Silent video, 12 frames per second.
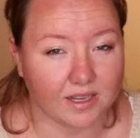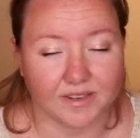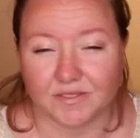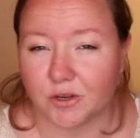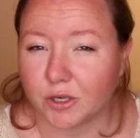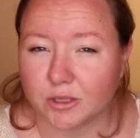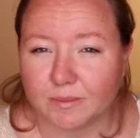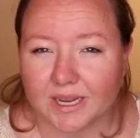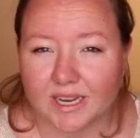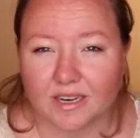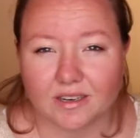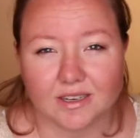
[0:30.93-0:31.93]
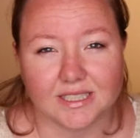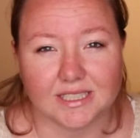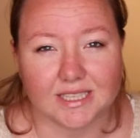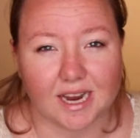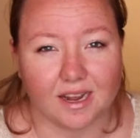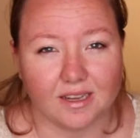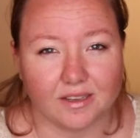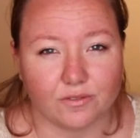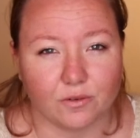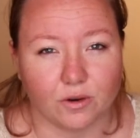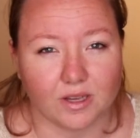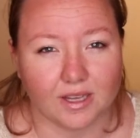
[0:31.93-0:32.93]
kind of curl my hair and style it
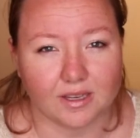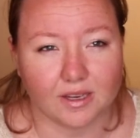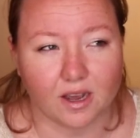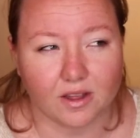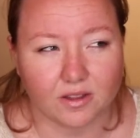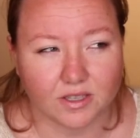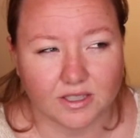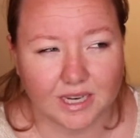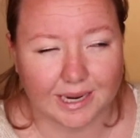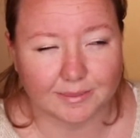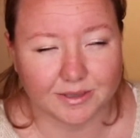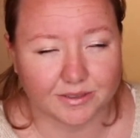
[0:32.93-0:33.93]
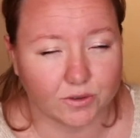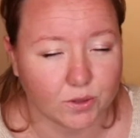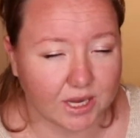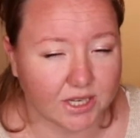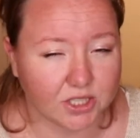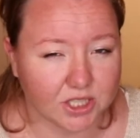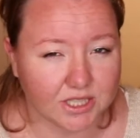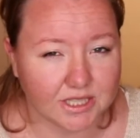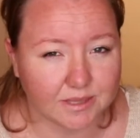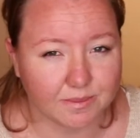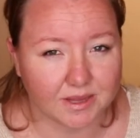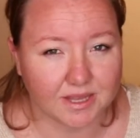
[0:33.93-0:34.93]
for like other types of
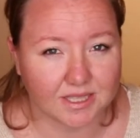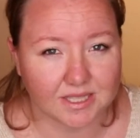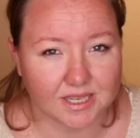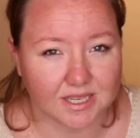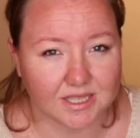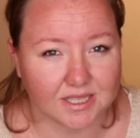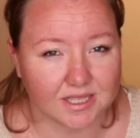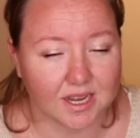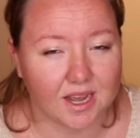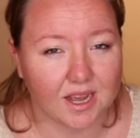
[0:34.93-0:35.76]
occasions, but this is